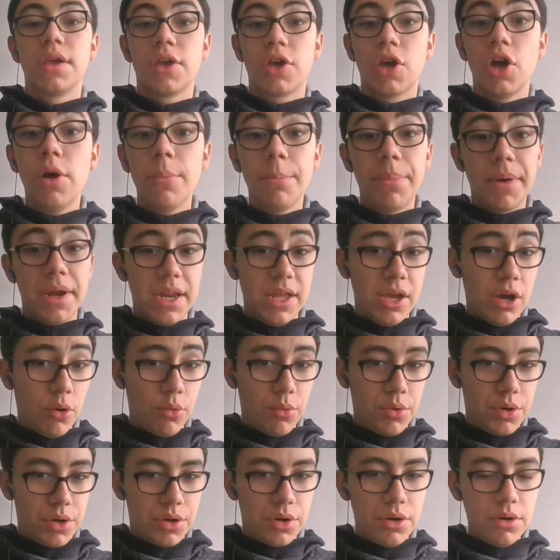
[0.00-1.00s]
company
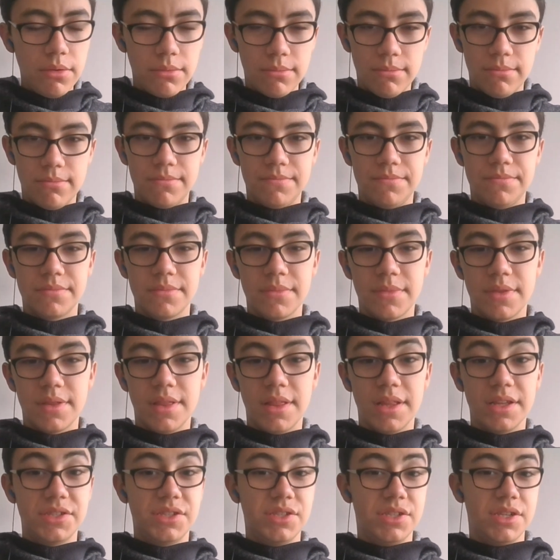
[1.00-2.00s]
owner,
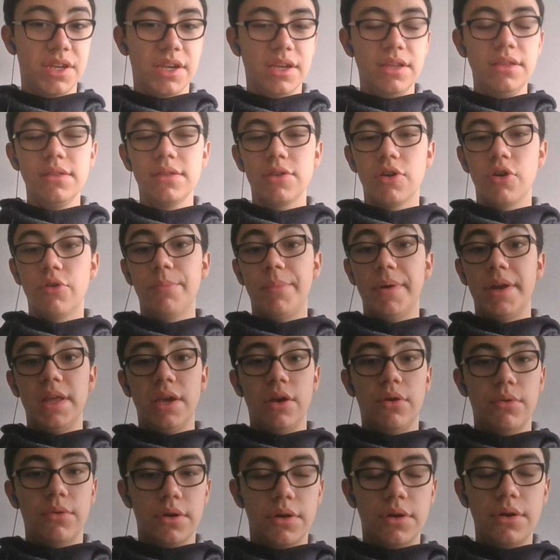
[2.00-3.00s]
let's say
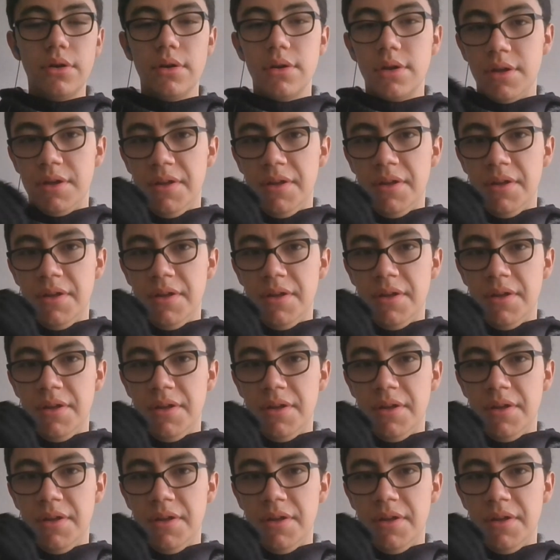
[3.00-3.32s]
company owner